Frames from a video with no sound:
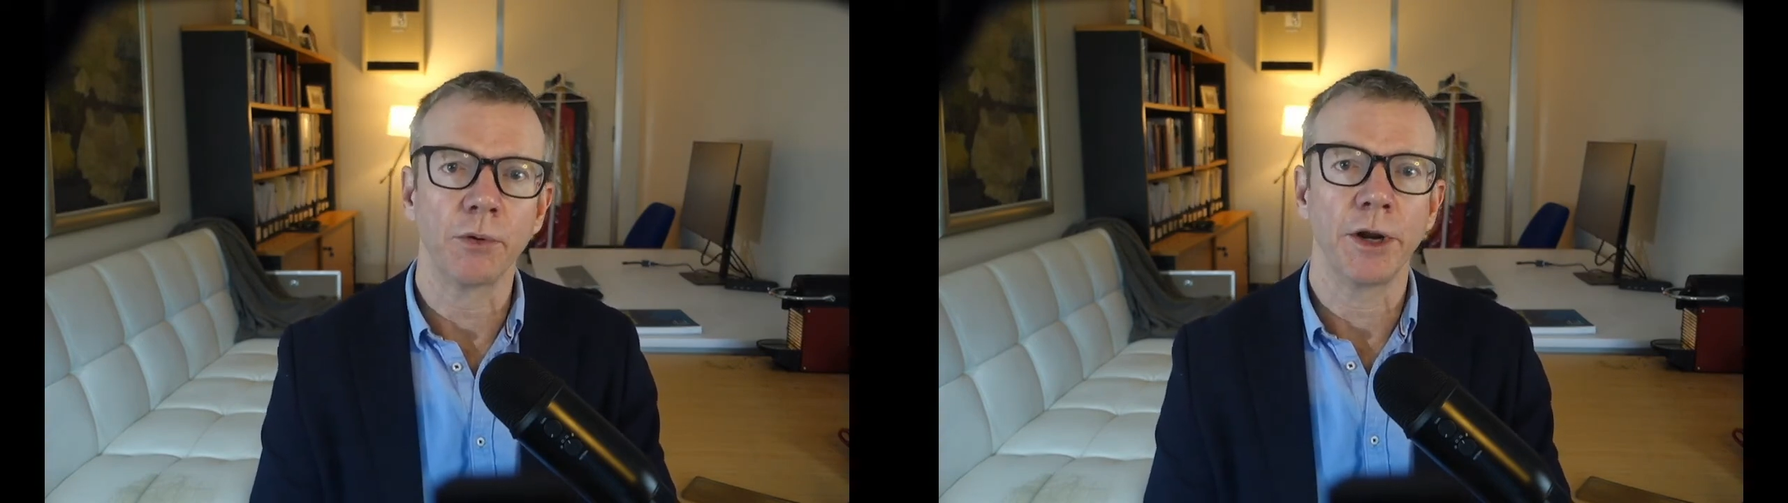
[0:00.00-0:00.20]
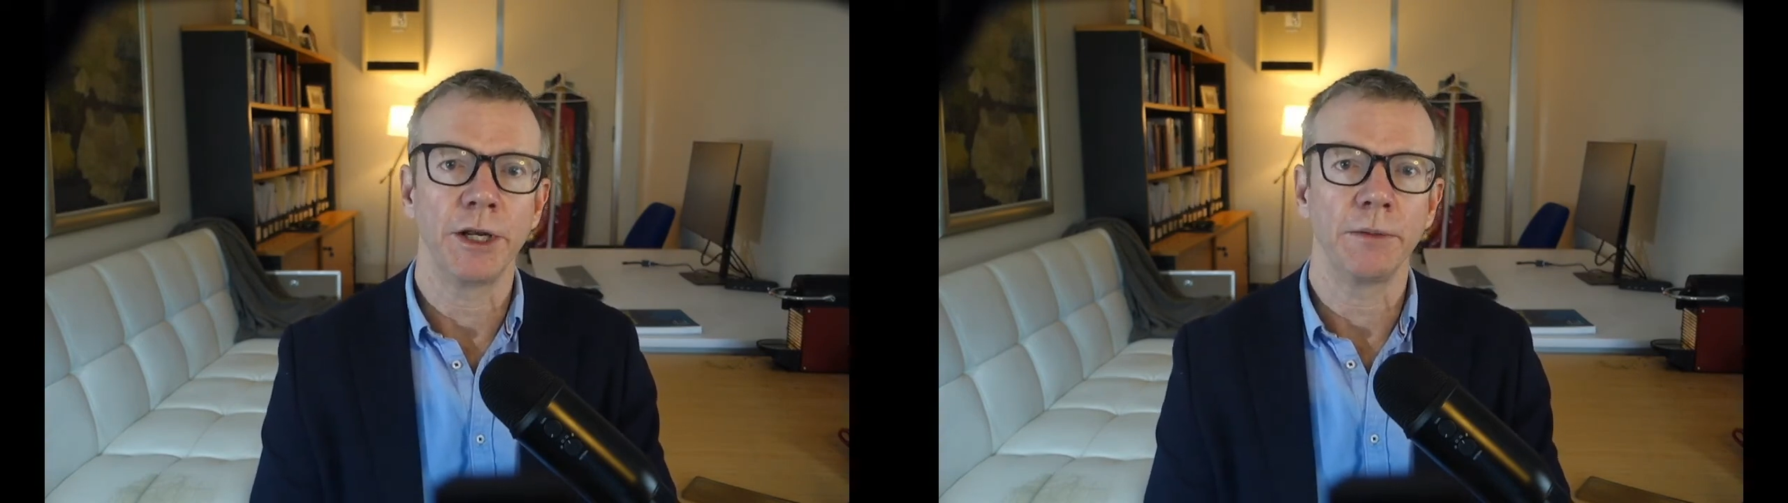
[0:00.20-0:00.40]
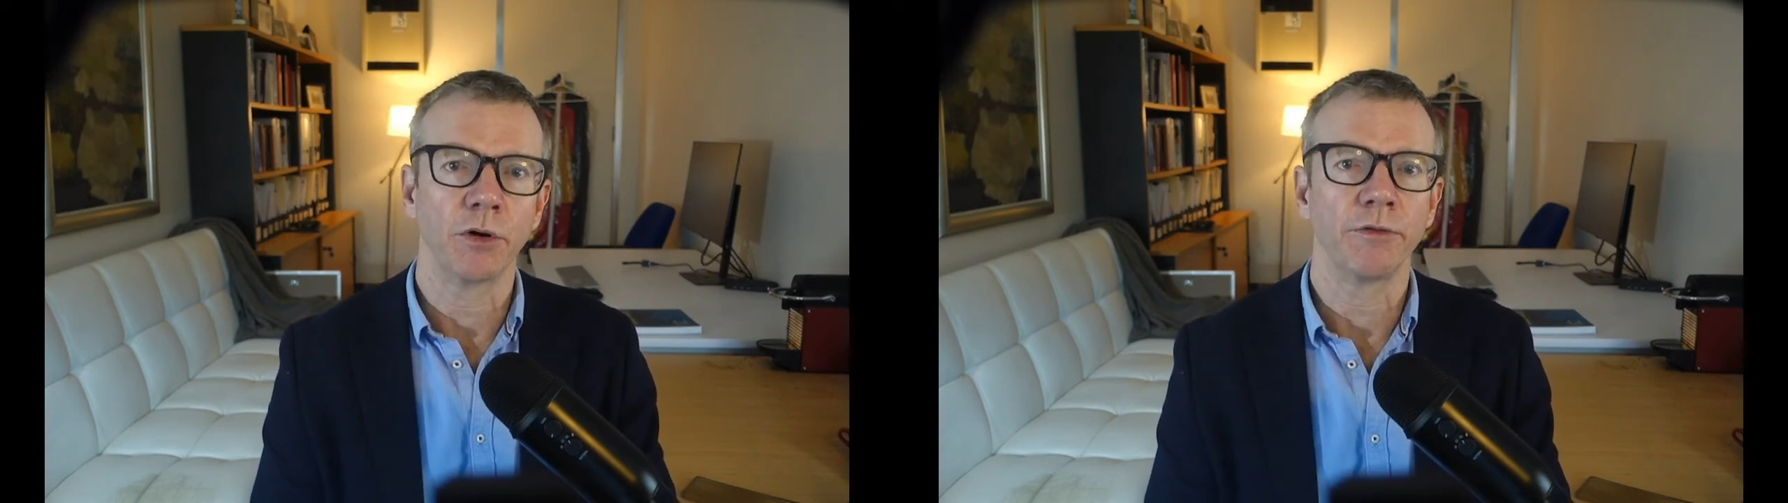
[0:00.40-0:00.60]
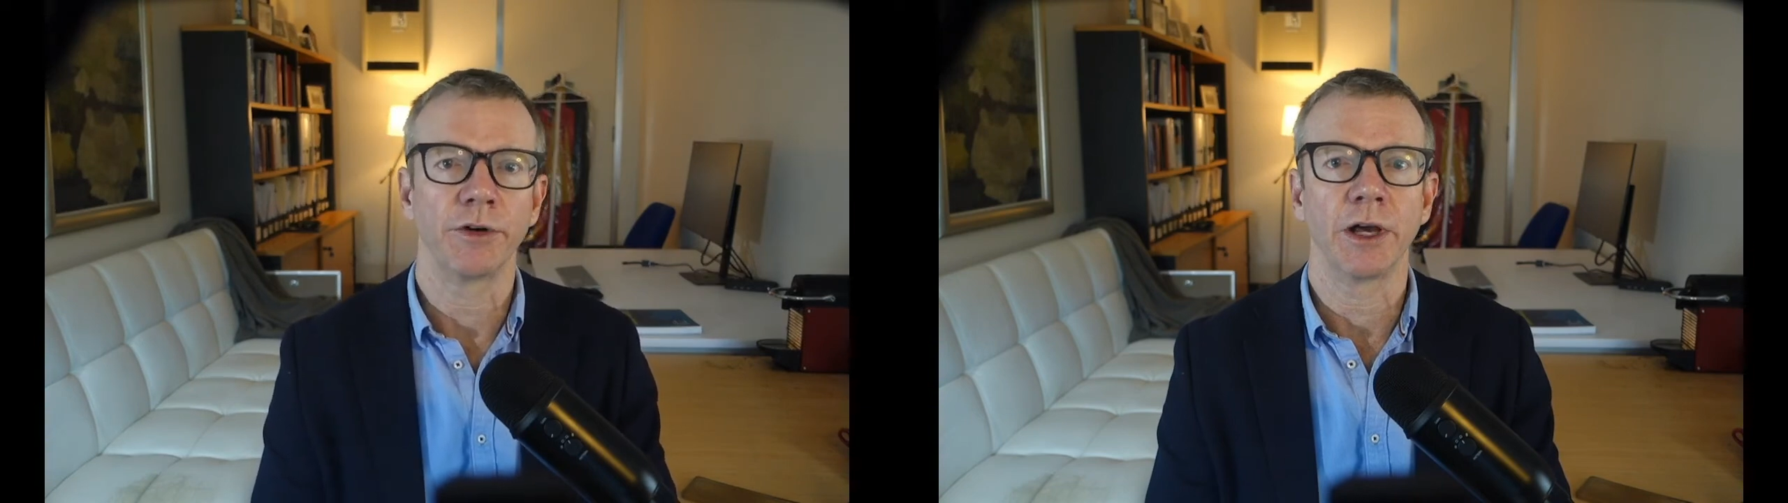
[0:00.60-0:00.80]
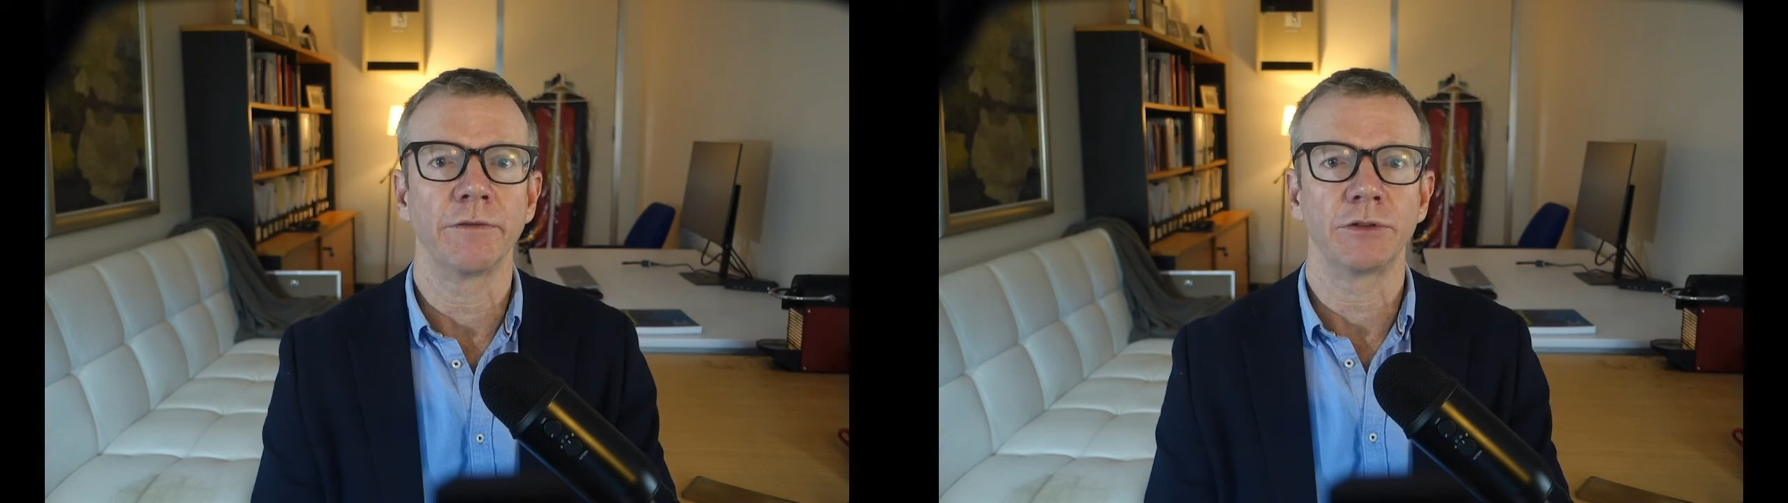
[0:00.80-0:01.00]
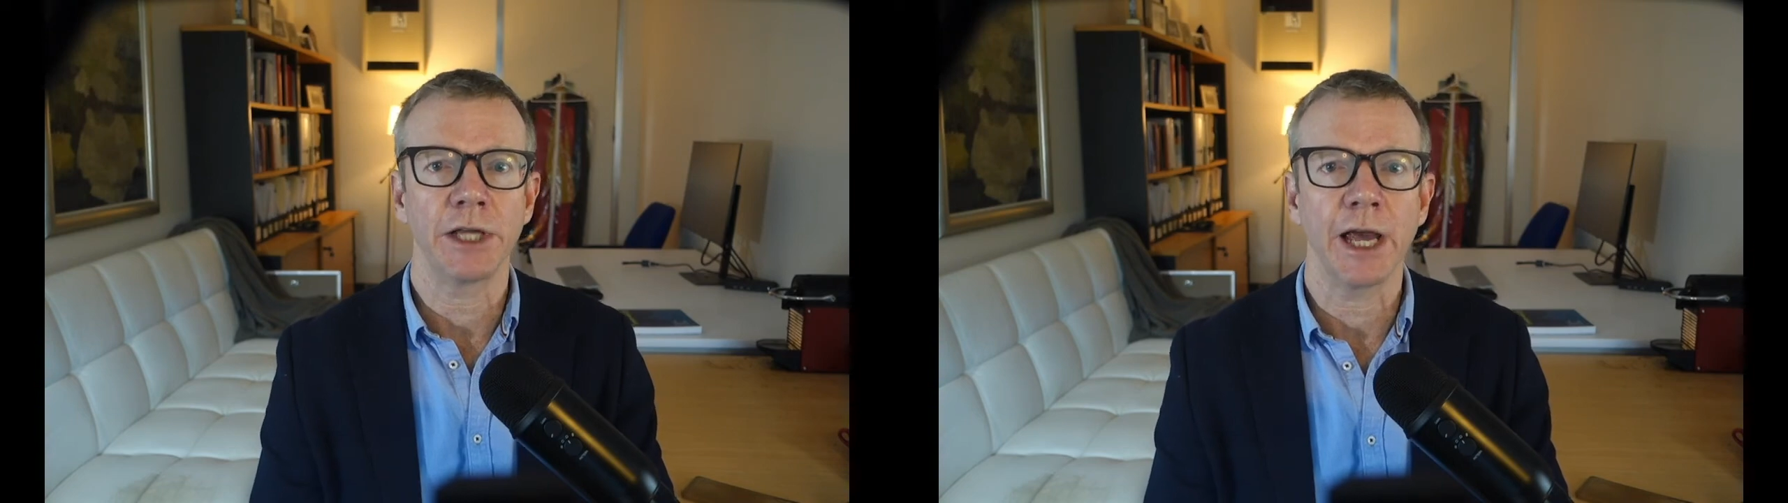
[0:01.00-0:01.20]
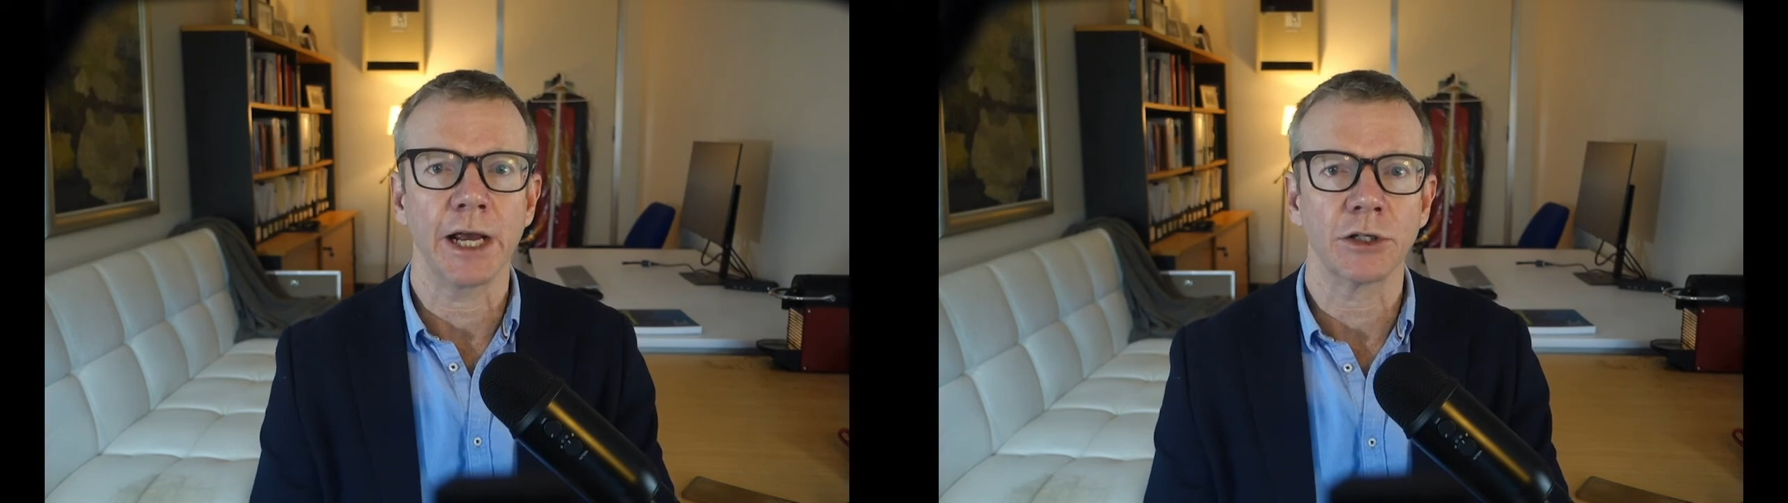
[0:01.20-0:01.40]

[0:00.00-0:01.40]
profit after tax,